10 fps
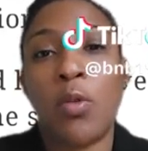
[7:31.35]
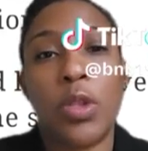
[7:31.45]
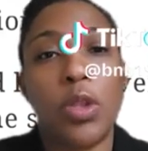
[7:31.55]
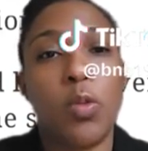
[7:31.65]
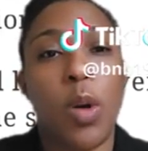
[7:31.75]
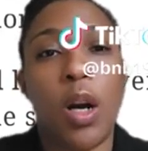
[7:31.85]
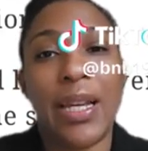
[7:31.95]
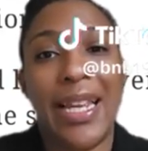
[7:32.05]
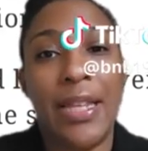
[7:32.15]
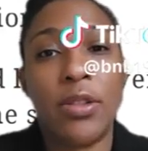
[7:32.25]
When you
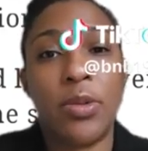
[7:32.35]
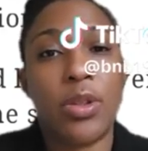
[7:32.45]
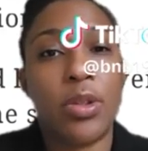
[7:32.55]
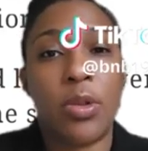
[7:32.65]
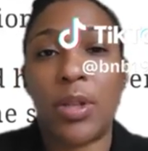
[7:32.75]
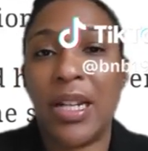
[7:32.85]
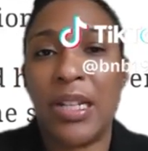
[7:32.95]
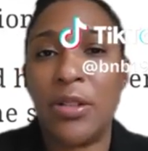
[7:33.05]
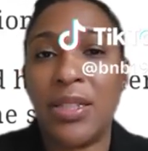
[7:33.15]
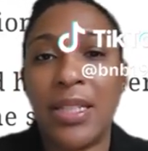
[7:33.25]
walk into a store and you